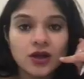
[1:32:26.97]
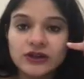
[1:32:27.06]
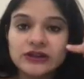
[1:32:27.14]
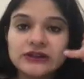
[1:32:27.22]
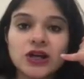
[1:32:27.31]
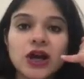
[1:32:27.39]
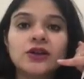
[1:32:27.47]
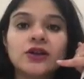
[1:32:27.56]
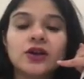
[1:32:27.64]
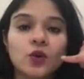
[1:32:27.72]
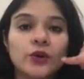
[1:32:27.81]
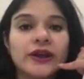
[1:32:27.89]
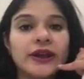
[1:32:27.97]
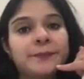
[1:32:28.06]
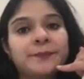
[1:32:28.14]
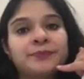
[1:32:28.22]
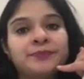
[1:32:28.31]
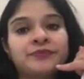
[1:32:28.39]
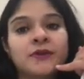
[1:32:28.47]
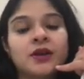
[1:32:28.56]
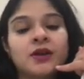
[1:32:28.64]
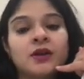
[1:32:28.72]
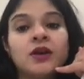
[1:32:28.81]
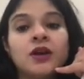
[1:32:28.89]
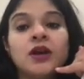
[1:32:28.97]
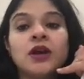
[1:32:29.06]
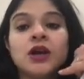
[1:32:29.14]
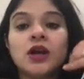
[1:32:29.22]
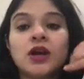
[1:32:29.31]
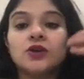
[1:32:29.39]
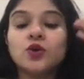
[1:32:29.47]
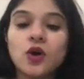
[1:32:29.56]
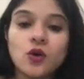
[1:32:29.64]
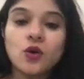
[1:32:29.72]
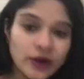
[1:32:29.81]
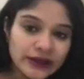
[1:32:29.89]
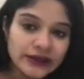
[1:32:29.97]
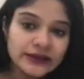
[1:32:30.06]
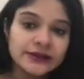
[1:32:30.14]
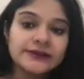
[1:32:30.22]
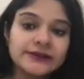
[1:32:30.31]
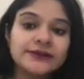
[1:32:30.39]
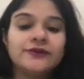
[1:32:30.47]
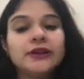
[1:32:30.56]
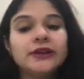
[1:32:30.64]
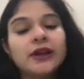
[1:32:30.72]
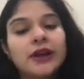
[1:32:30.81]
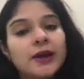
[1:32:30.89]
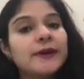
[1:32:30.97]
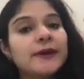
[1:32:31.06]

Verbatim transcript: start corroding. To avoid this, we recommend